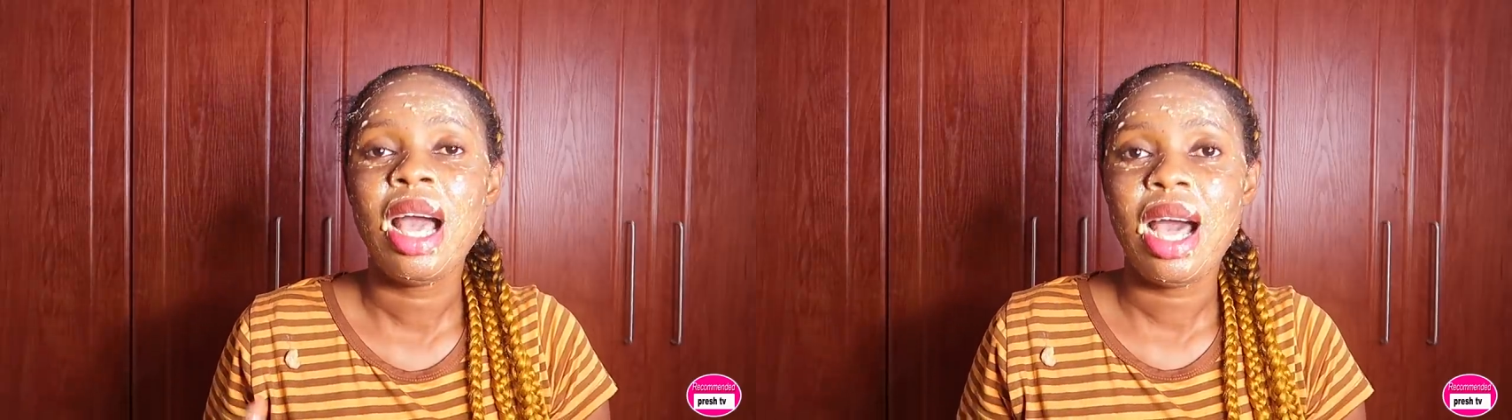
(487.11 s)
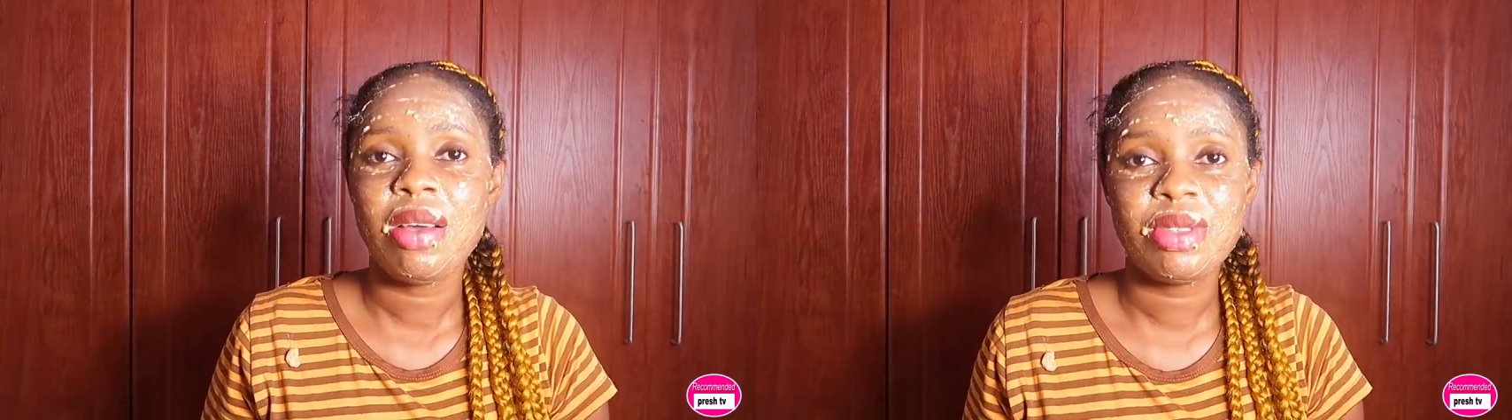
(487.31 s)

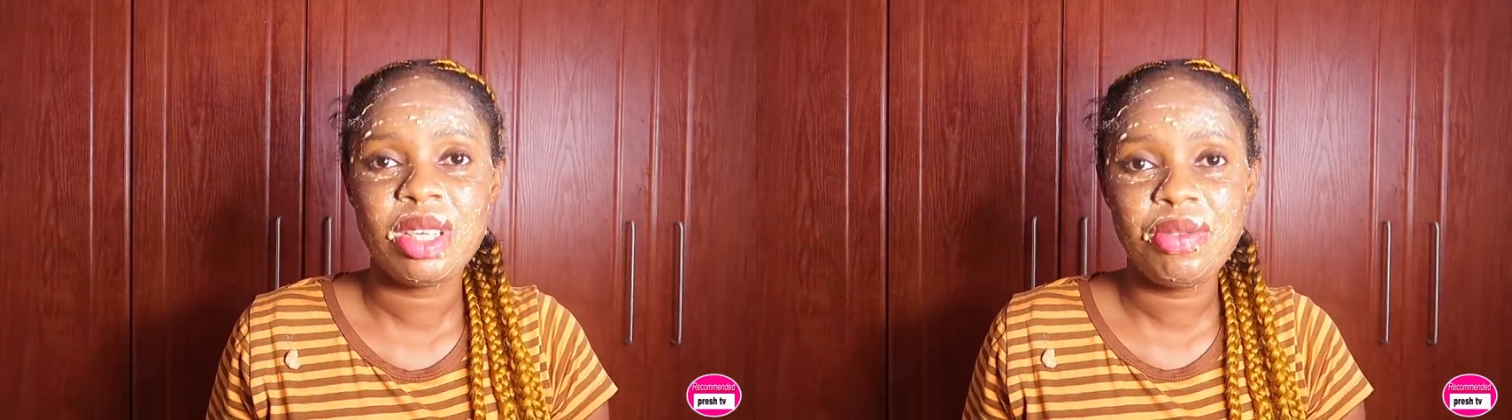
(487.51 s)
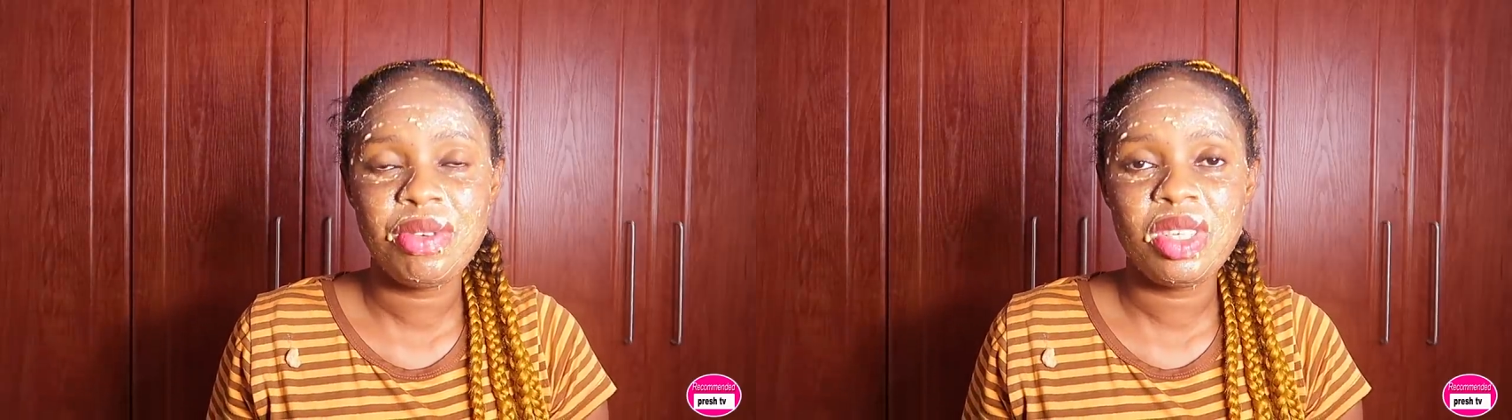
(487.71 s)

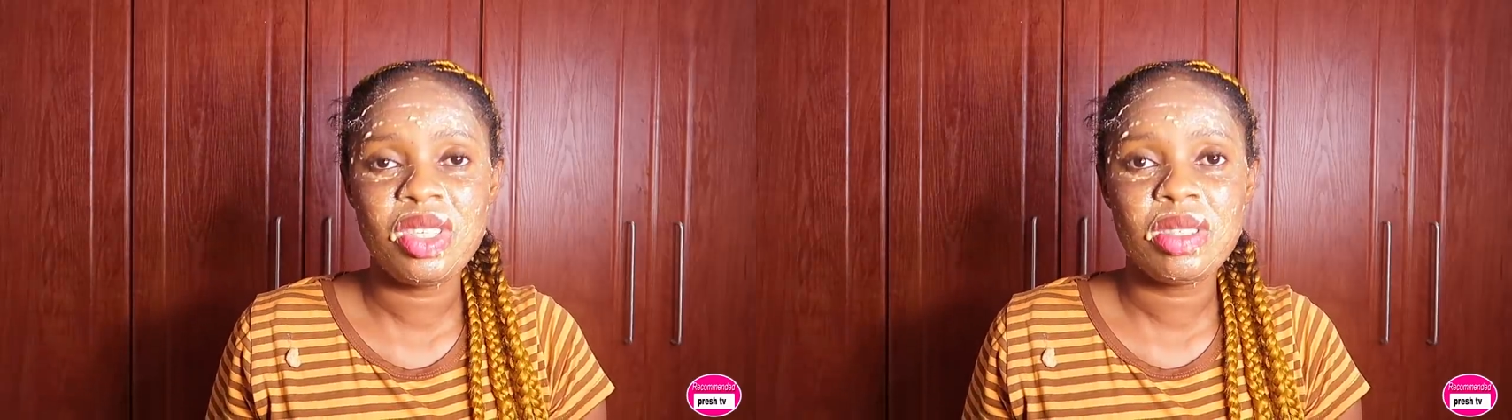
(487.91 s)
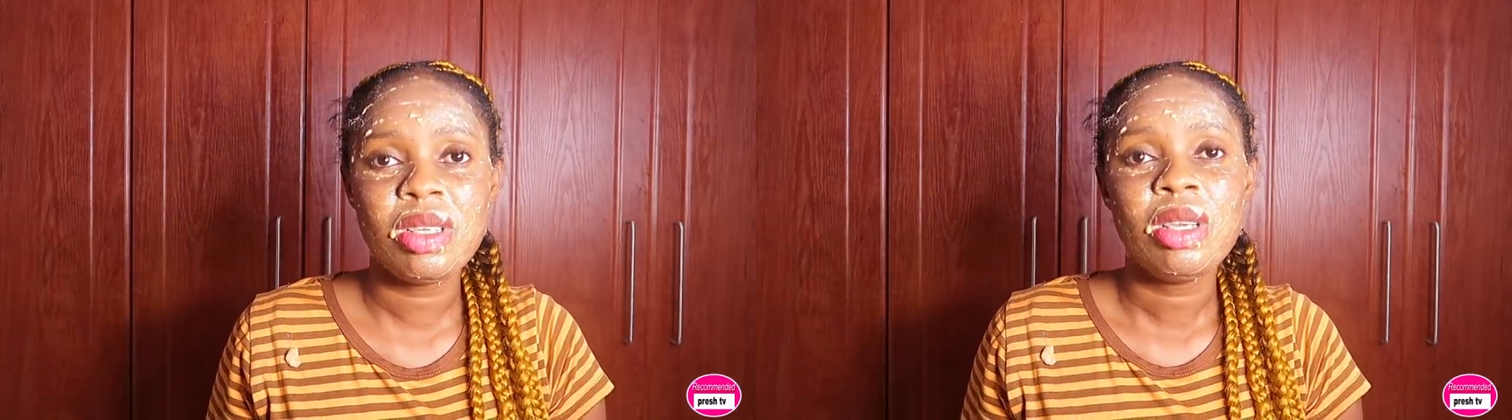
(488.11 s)
after you
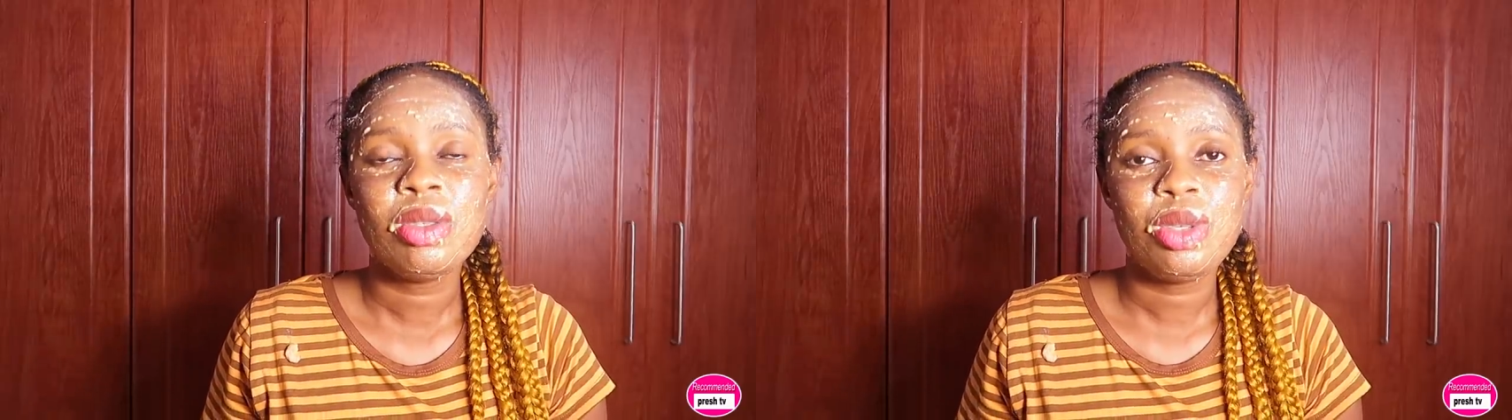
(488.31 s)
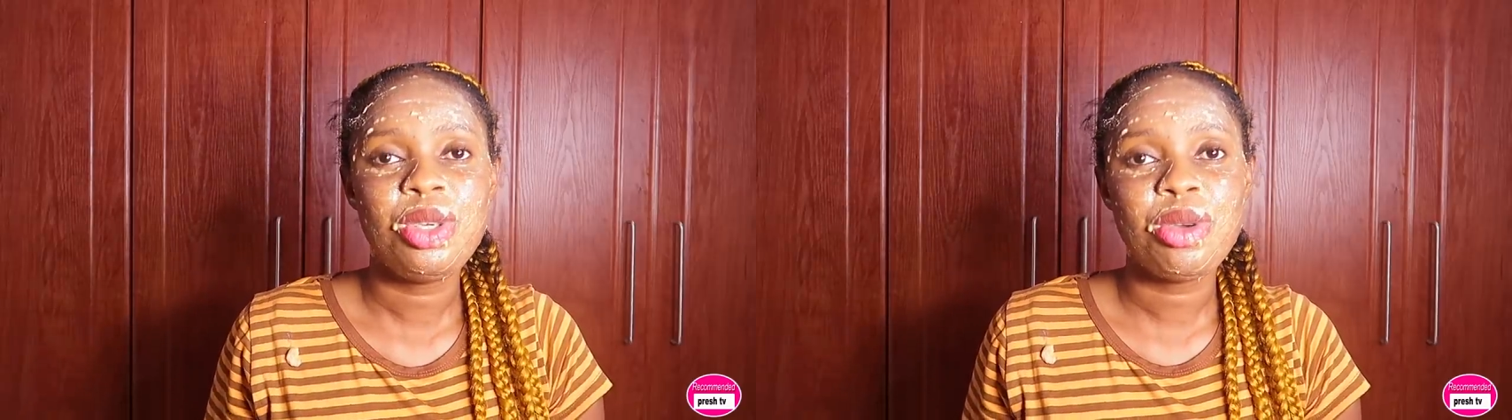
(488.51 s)
finish
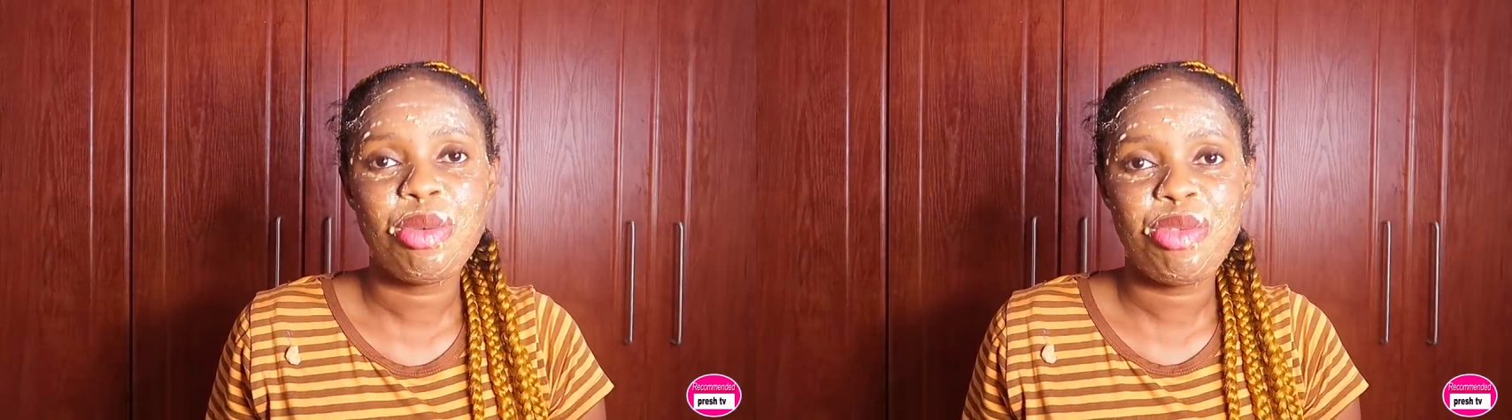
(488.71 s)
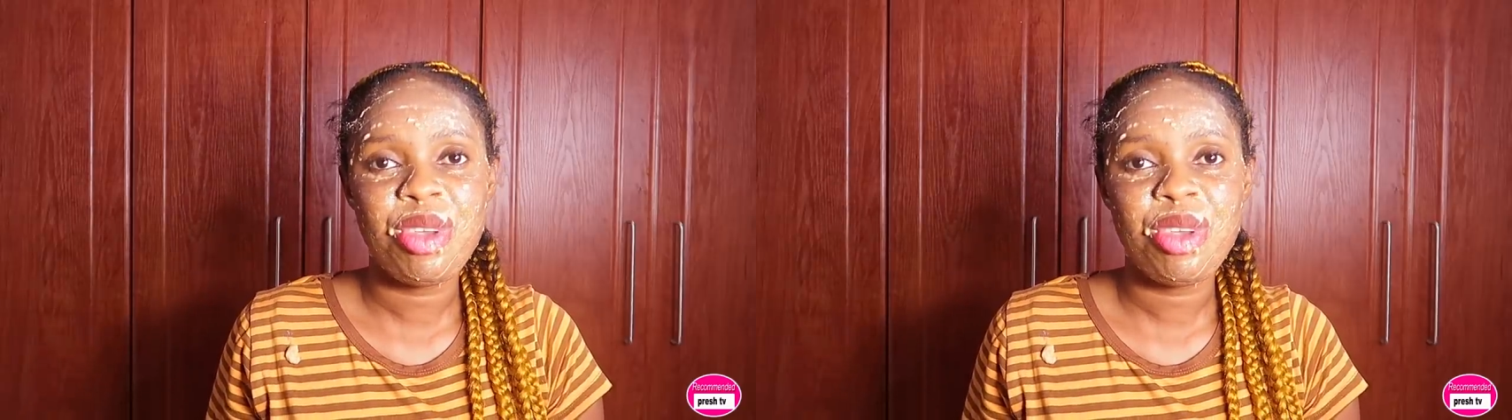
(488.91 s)
doing your